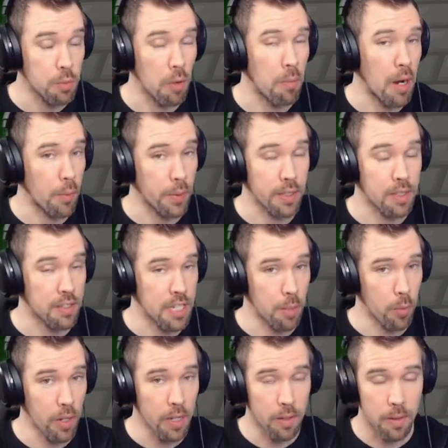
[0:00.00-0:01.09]
but it might work the
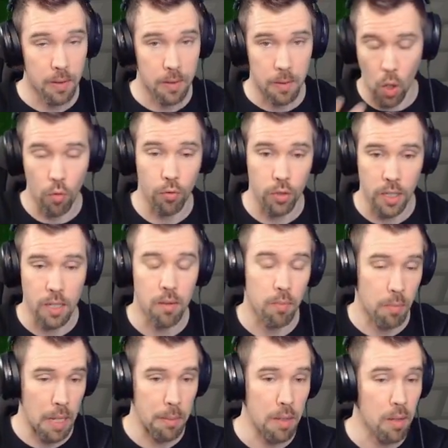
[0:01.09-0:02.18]
same way. Hopefully,
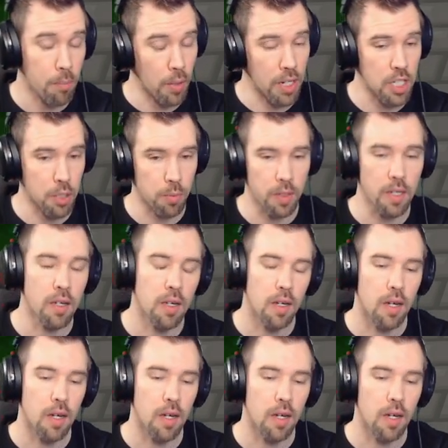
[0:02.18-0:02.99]
maybe, possibly.